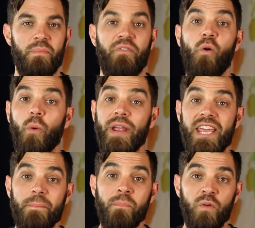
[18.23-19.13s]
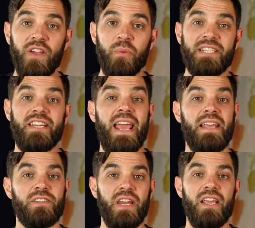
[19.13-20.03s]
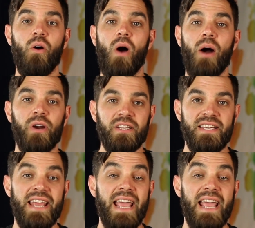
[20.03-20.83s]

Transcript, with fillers: Before we keep moving with today's video, I wanted to